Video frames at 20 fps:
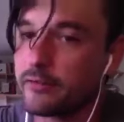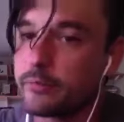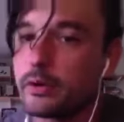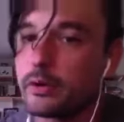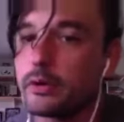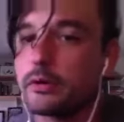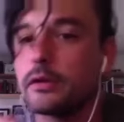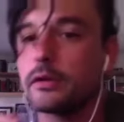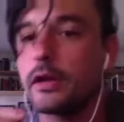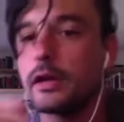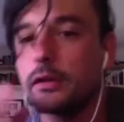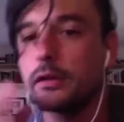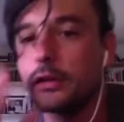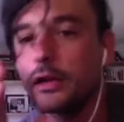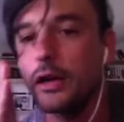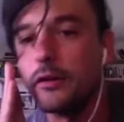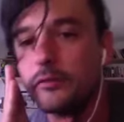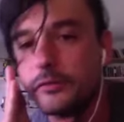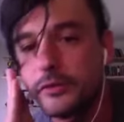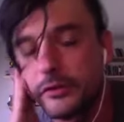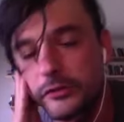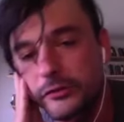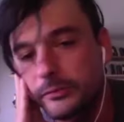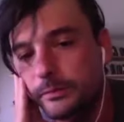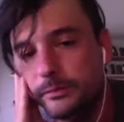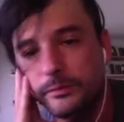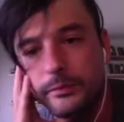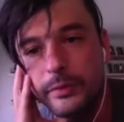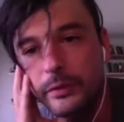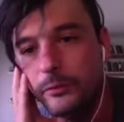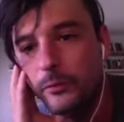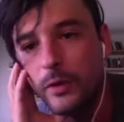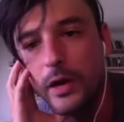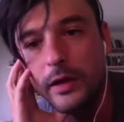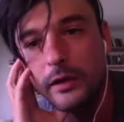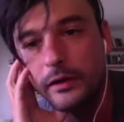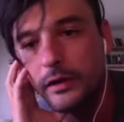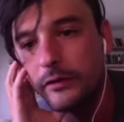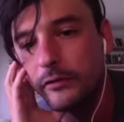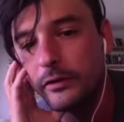But lately, I've just been
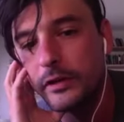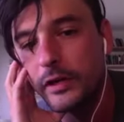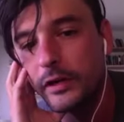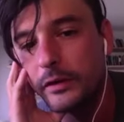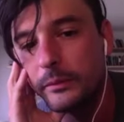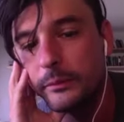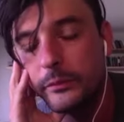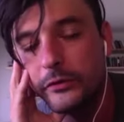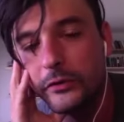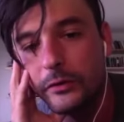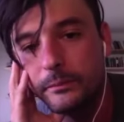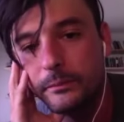writing every day. So.